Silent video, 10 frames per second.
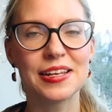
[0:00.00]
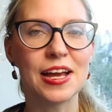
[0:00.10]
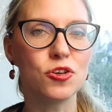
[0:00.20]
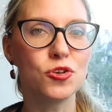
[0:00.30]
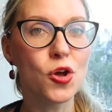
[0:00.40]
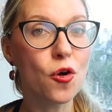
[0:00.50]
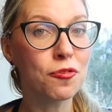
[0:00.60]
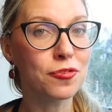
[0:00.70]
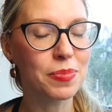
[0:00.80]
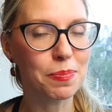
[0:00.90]
Now, you
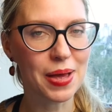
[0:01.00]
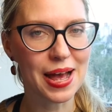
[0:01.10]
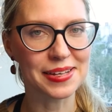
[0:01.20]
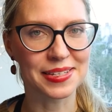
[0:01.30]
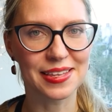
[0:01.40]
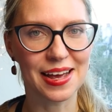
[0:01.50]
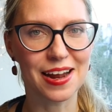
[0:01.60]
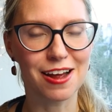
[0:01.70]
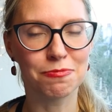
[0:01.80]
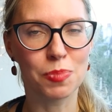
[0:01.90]
know from the past that
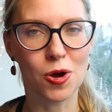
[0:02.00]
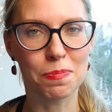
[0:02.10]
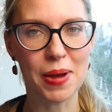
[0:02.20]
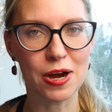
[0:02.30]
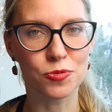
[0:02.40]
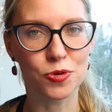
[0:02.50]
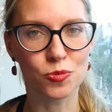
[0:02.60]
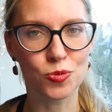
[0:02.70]
I've bought bare root